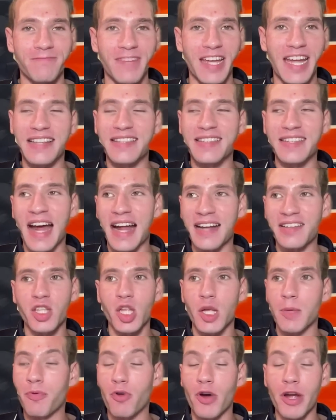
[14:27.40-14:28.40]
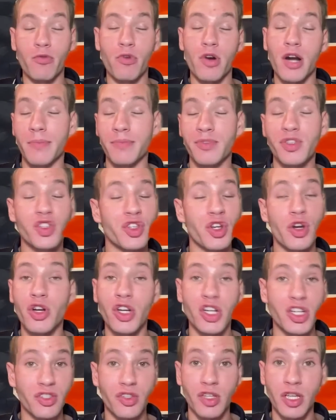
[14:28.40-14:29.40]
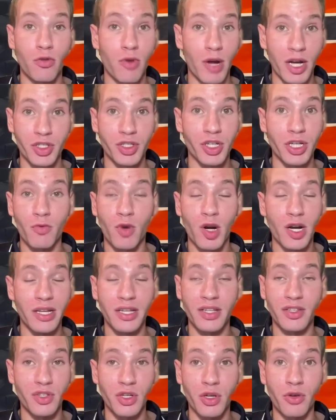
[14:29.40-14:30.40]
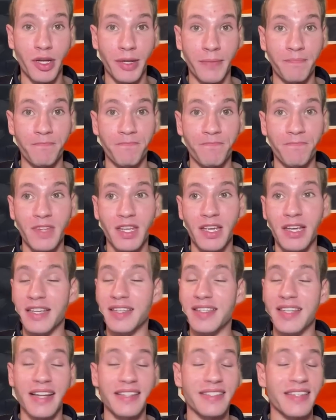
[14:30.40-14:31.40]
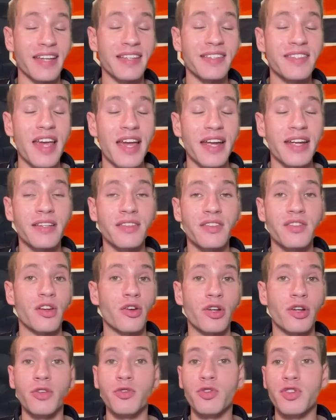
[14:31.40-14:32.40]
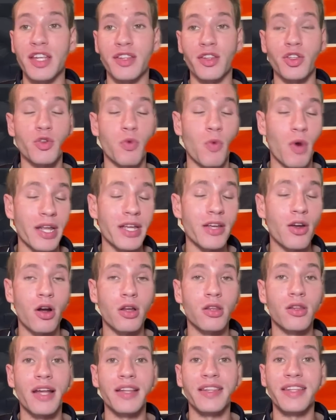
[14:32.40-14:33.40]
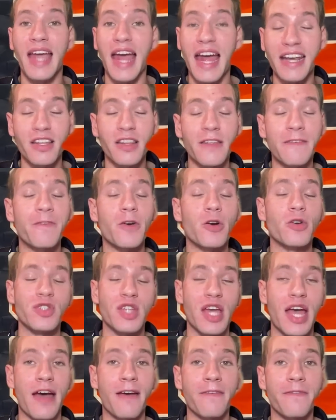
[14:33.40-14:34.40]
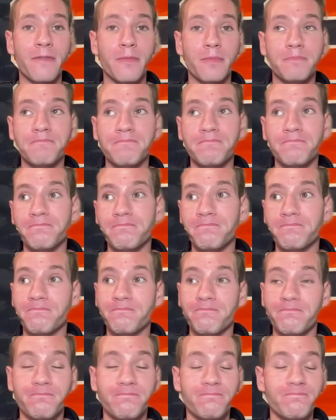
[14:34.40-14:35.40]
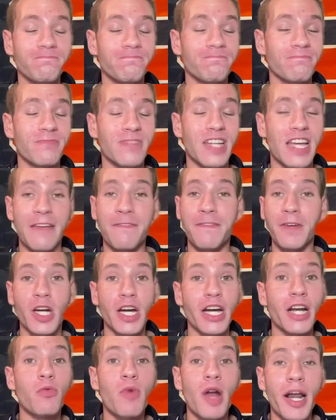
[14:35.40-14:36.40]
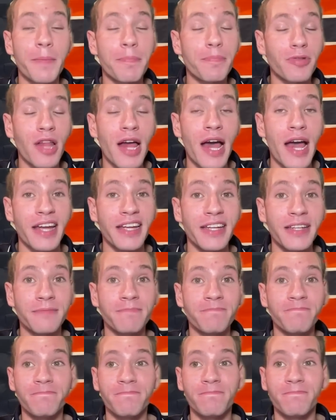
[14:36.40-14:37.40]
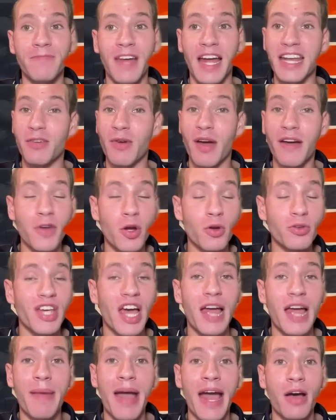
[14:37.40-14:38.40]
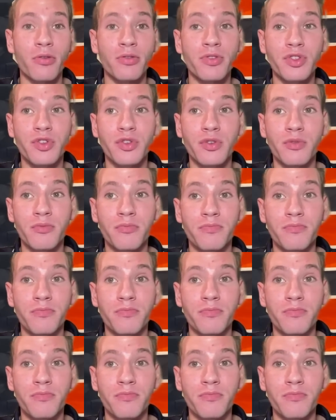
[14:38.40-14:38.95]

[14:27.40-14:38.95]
It's not to the point where I'm seriously questioning what he is doing. He's got 10 seconds. Syracuse is at the 20-yard line at the end of the first half. If you're going to run a play and you have no timeouts,